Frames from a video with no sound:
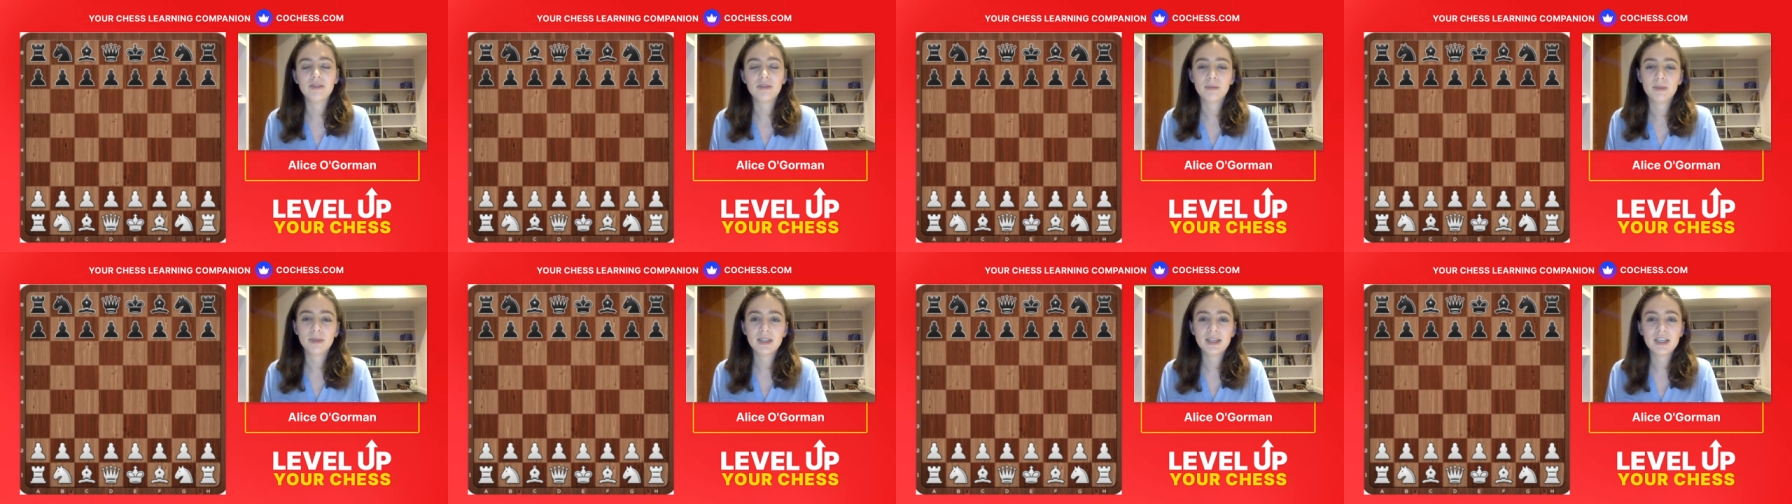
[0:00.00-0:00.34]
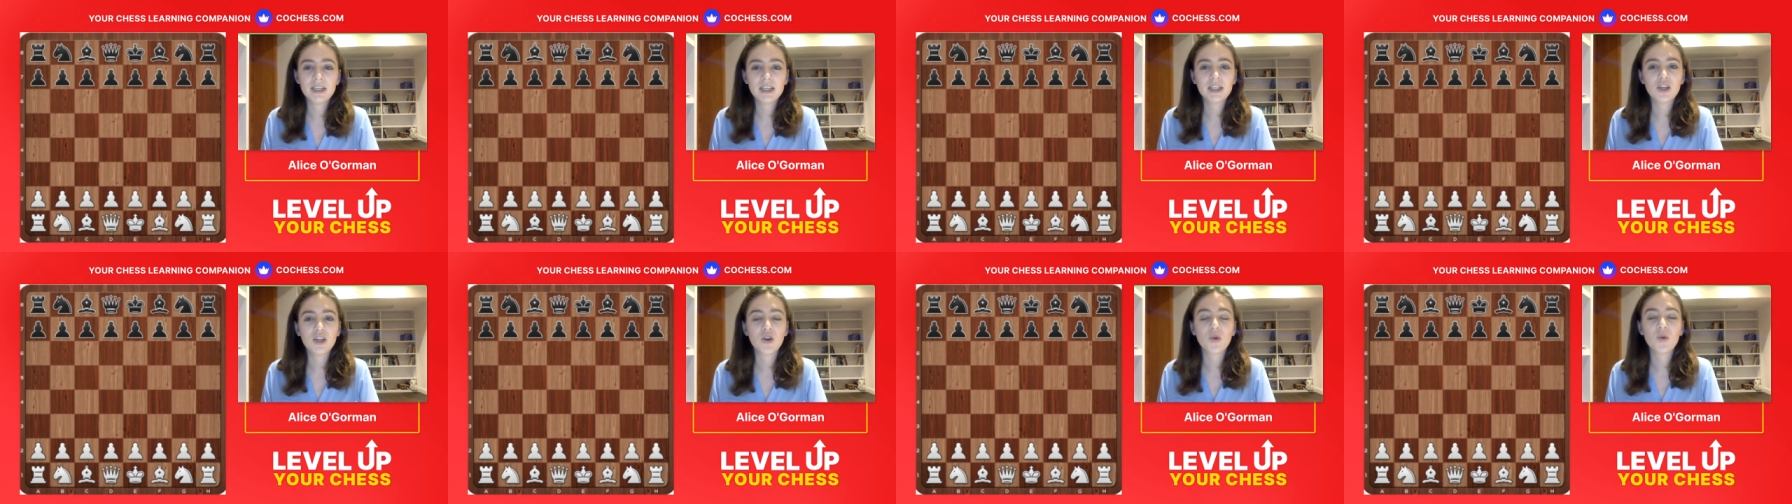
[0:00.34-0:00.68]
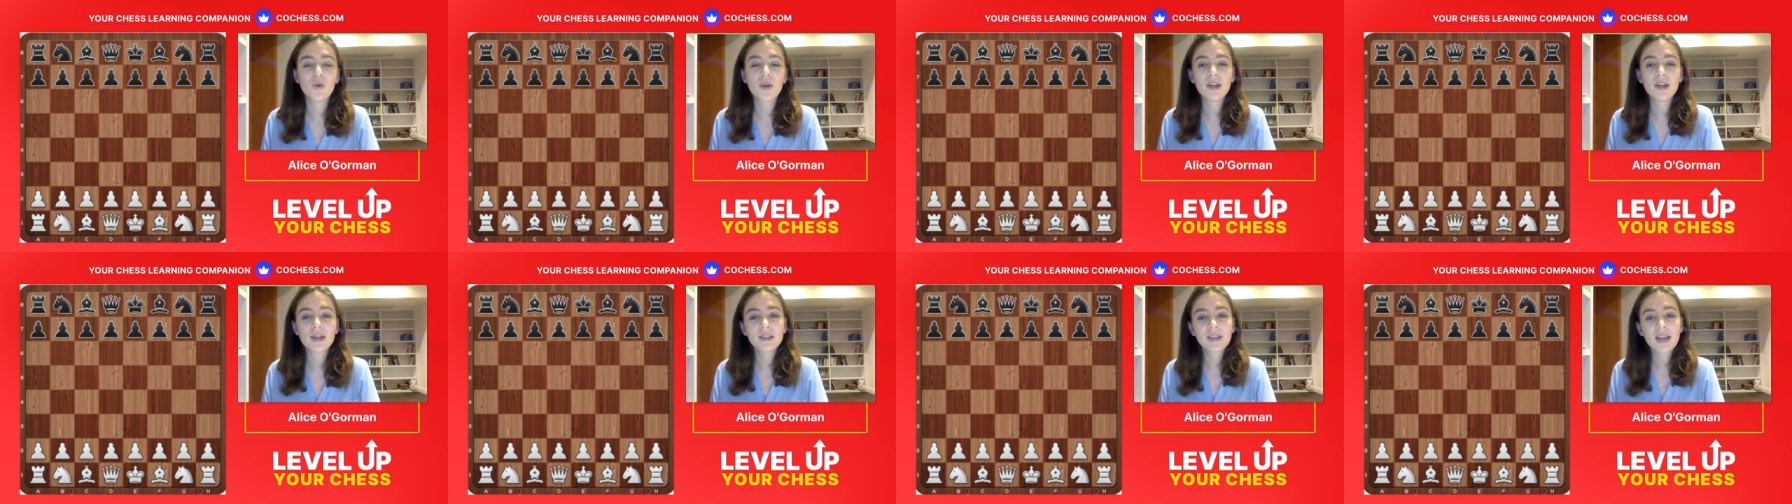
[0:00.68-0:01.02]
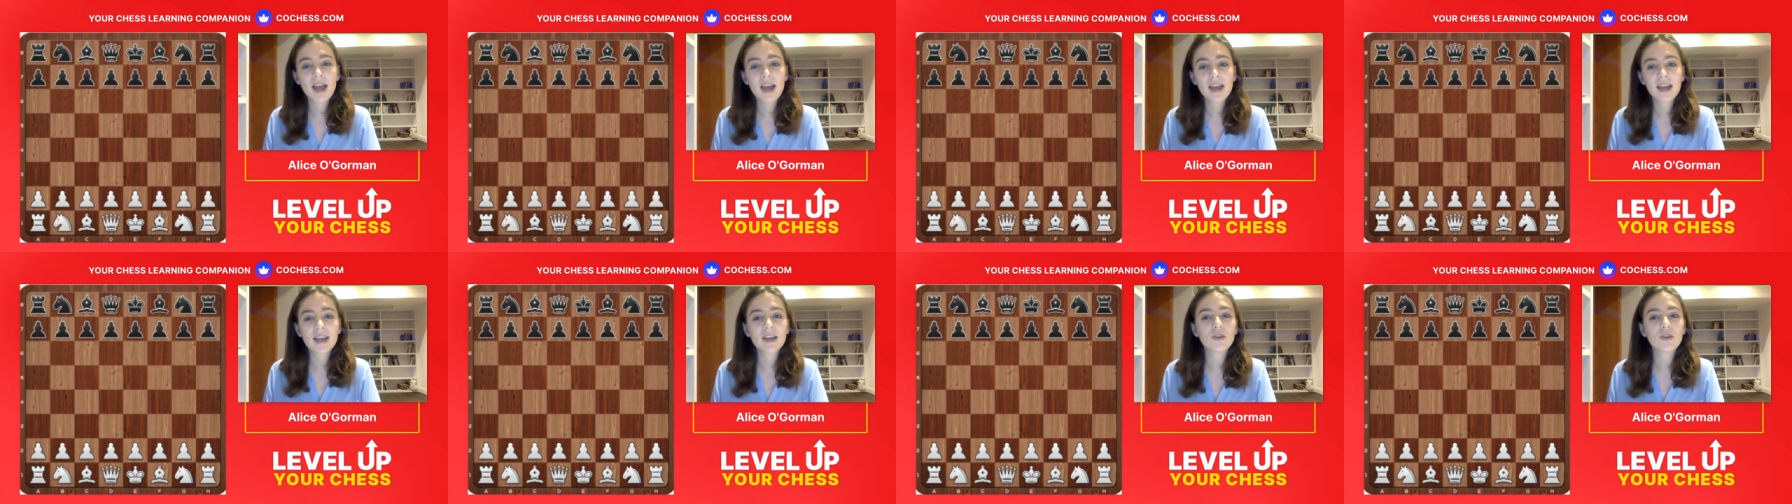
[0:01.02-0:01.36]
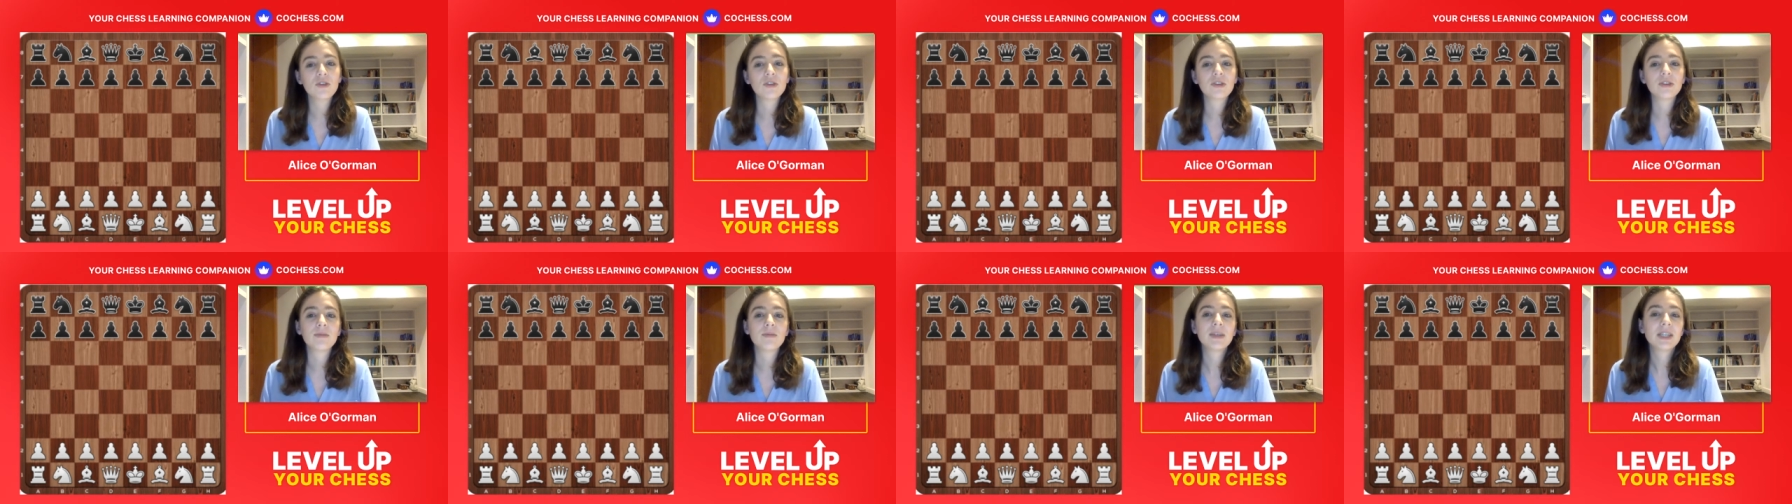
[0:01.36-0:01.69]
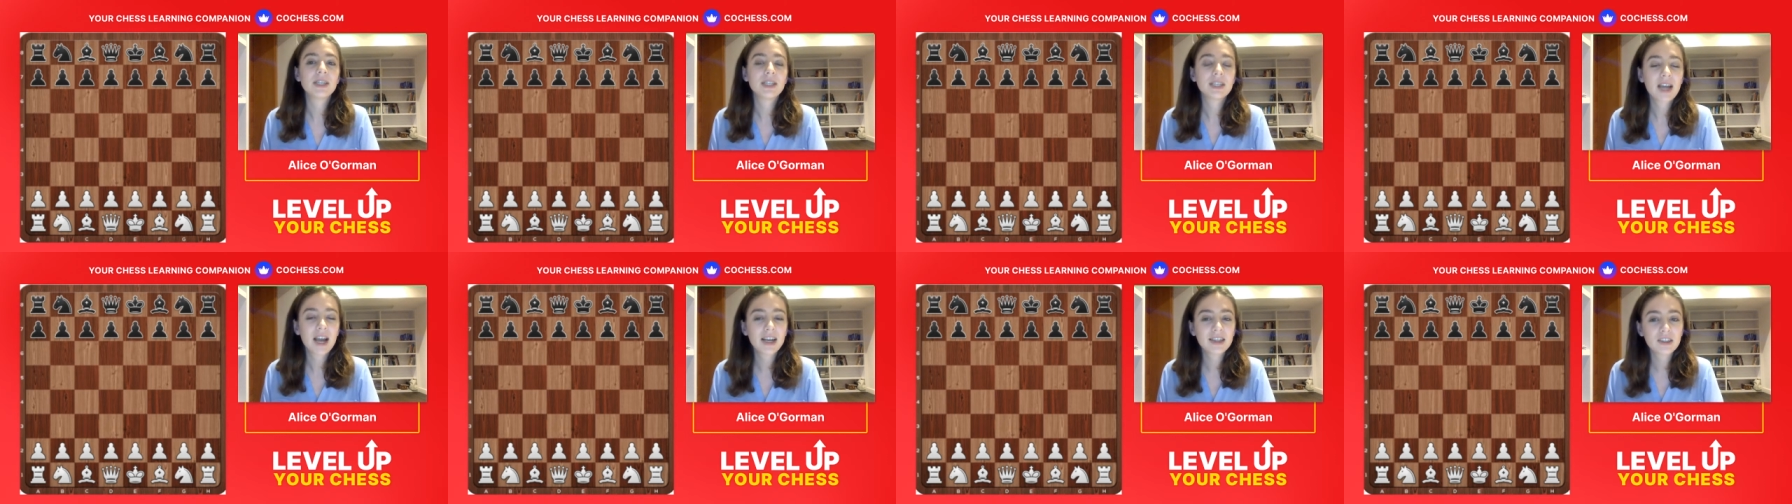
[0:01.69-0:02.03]
position your queen is hanging or there's something
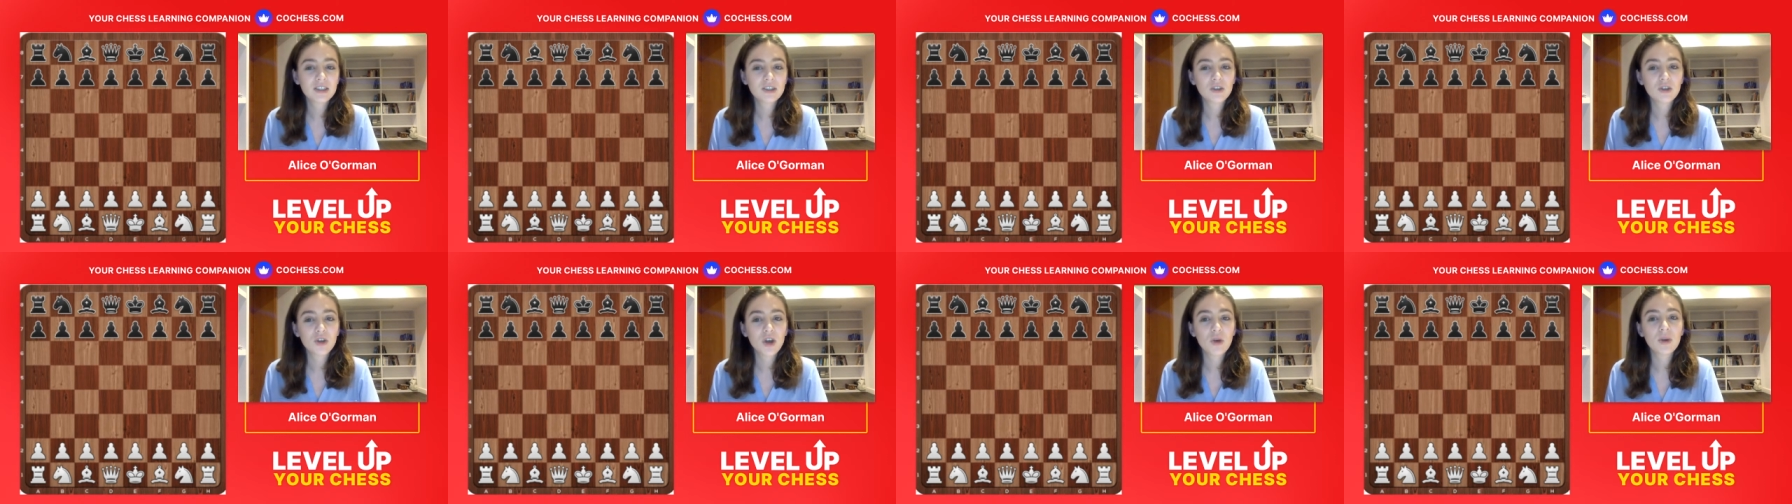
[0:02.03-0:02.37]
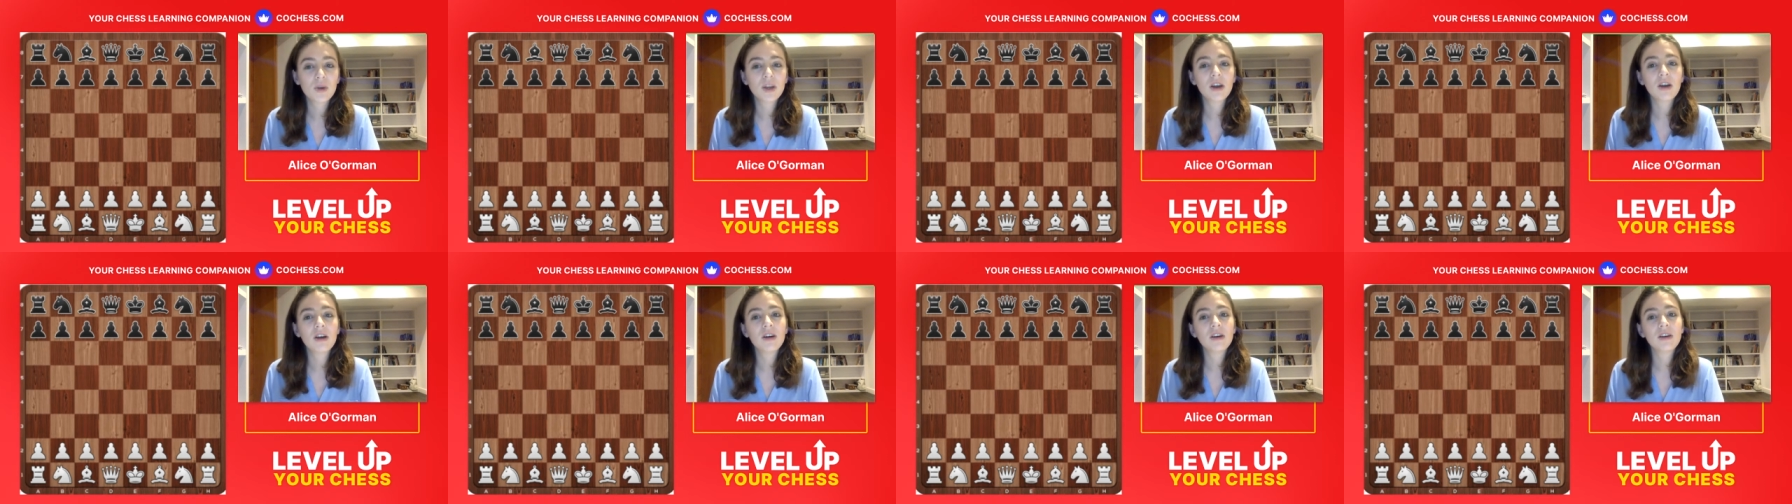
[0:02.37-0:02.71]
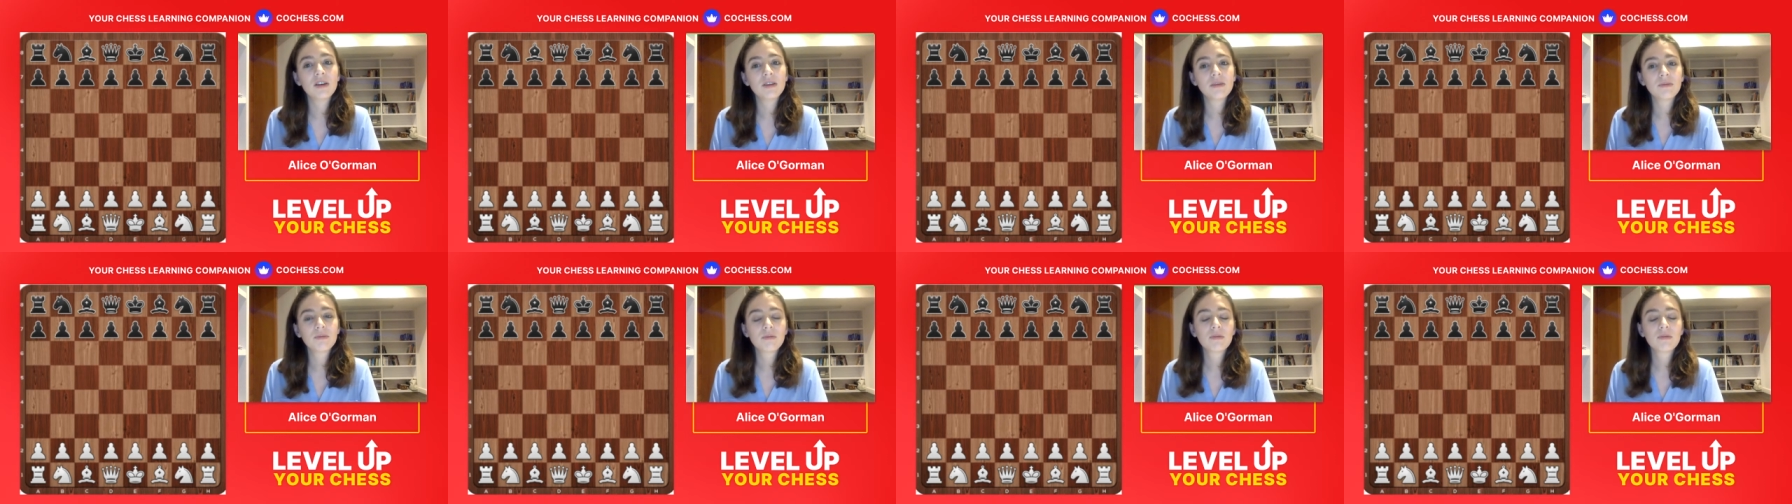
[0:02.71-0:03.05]
tactical going on,